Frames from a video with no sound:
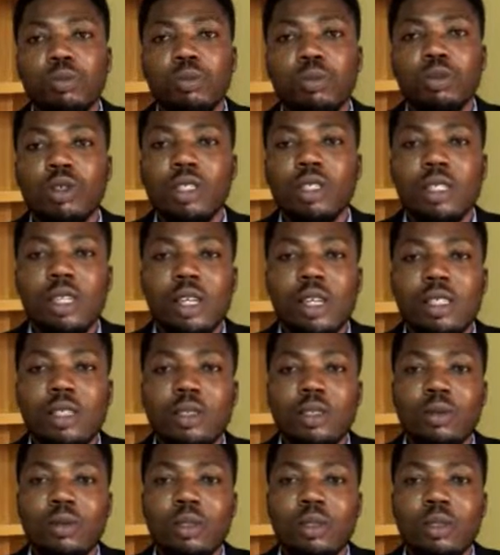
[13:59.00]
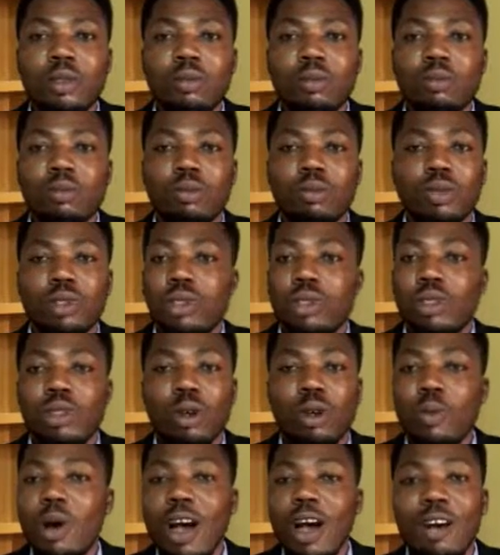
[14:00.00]
Christians,
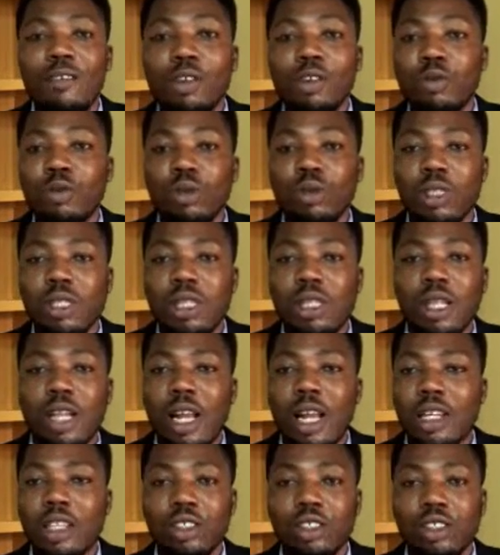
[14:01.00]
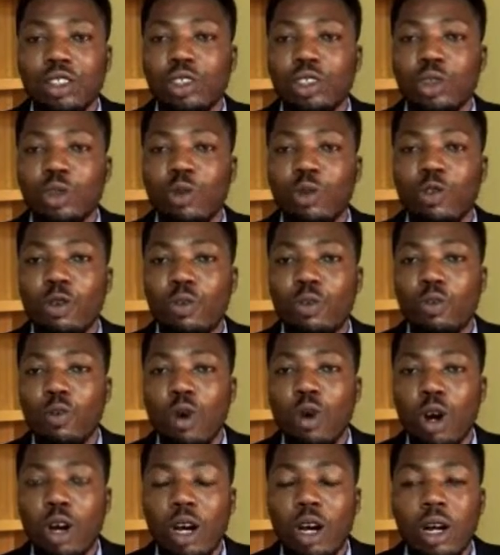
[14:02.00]
some have a routine, like they just go from
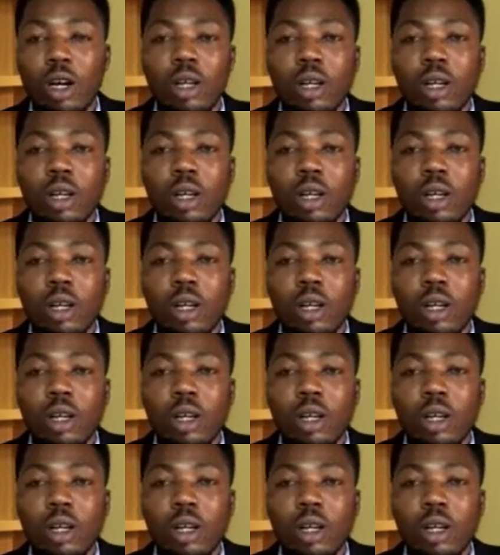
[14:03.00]
work,